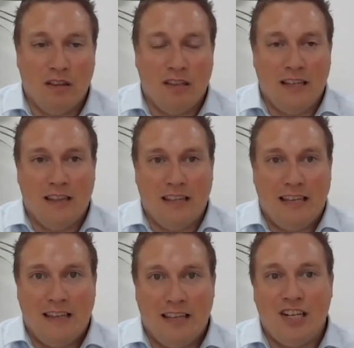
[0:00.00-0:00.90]

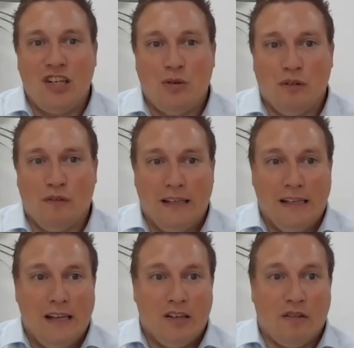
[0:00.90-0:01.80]
the issue of
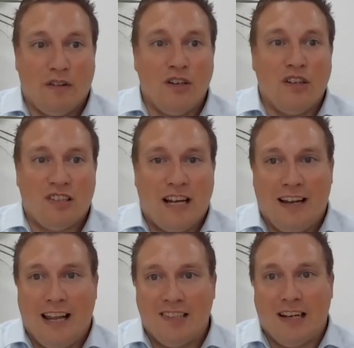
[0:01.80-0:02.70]
sort of
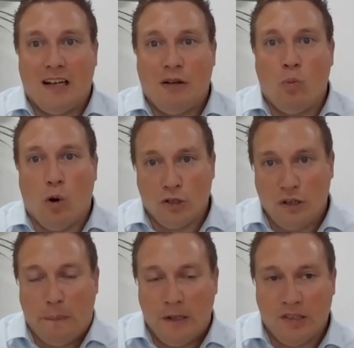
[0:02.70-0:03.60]
understanding exactly what
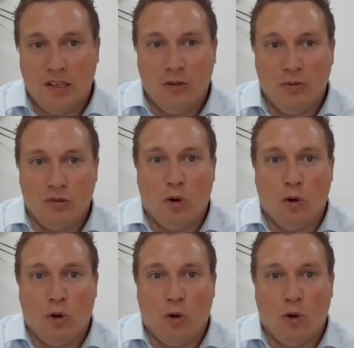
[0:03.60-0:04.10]
a person owns,